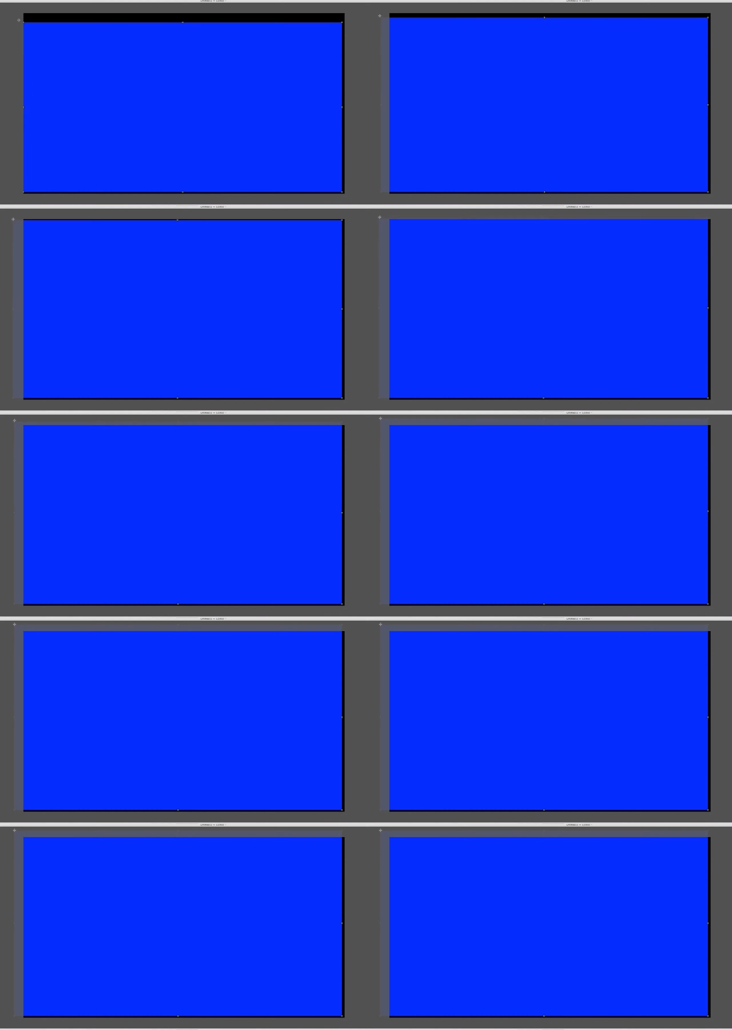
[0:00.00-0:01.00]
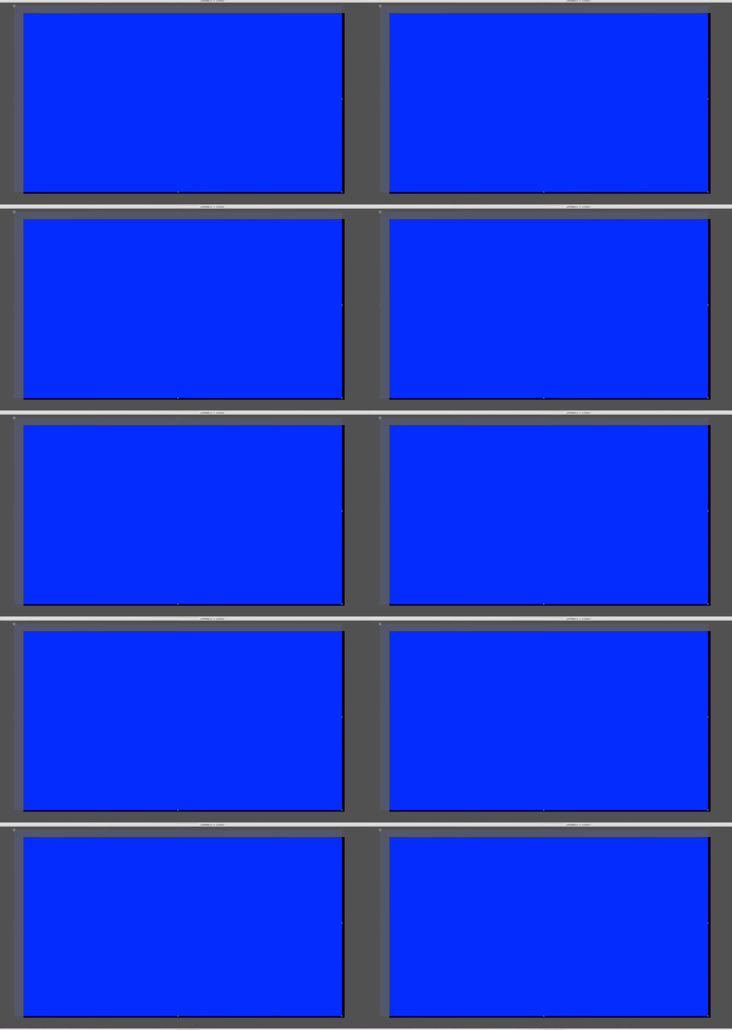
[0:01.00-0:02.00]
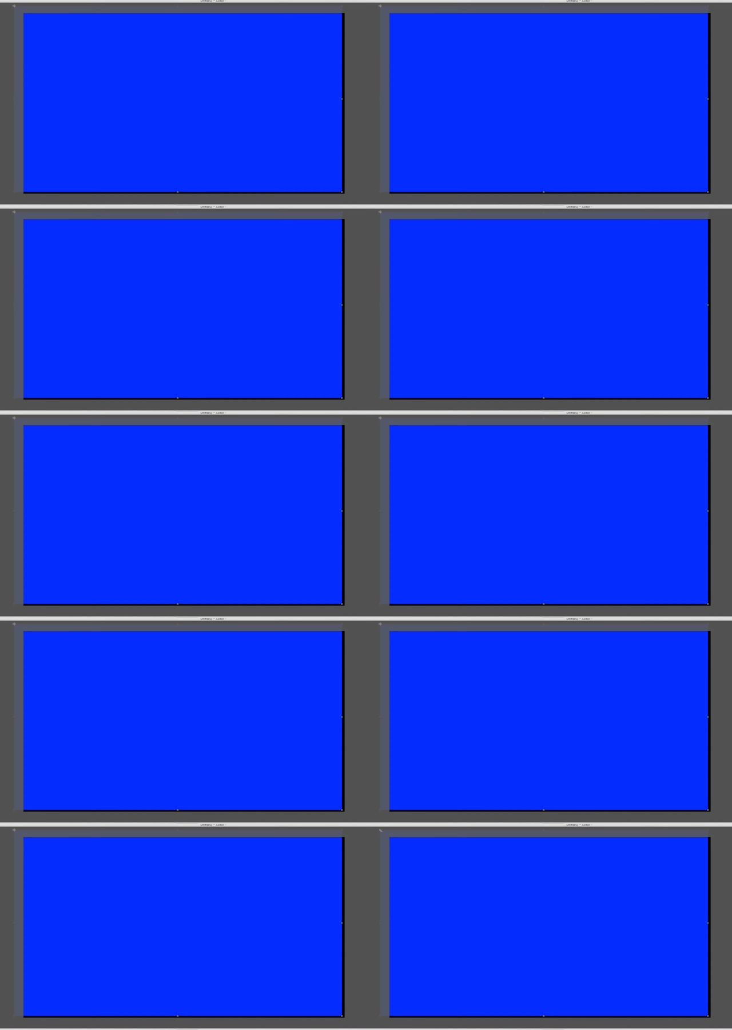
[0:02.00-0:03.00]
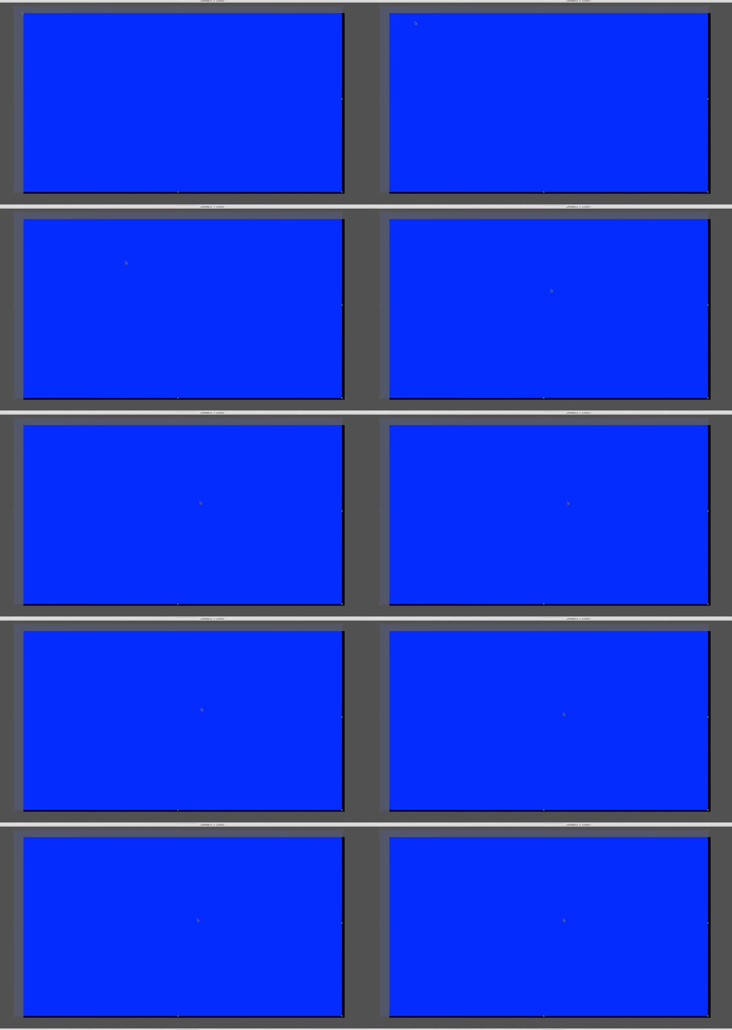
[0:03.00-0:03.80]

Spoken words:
Nobody's mouth can be seen.